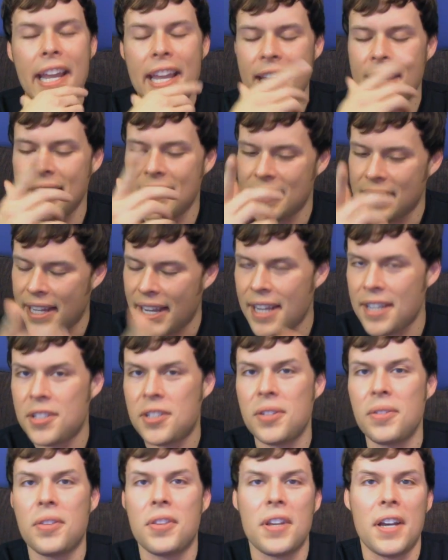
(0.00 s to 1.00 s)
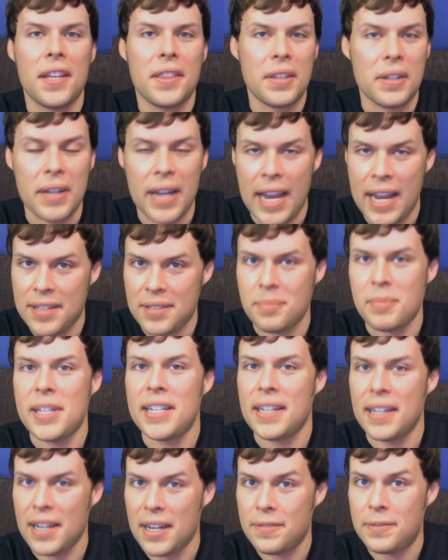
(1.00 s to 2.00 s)
And in case you thought there hasn't
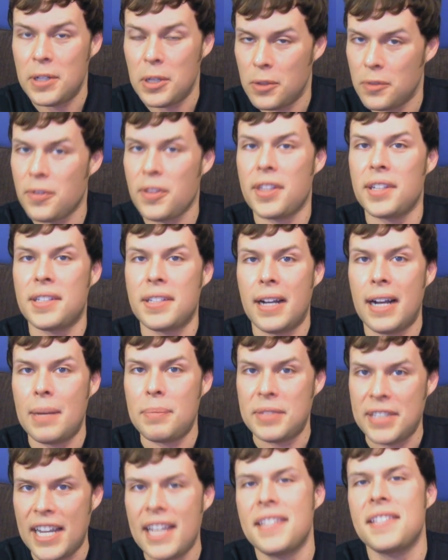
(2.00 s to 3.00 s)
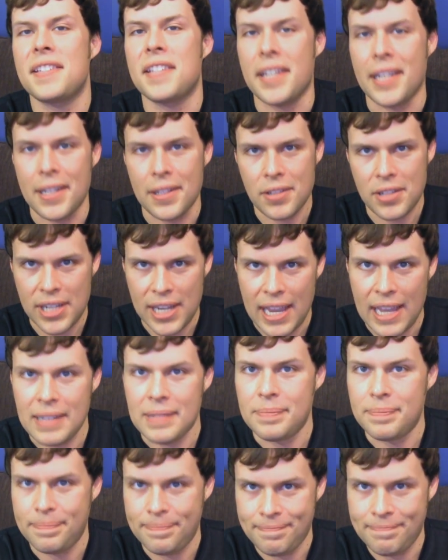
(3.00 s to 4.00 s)
been enough over-the-top death scenes yet...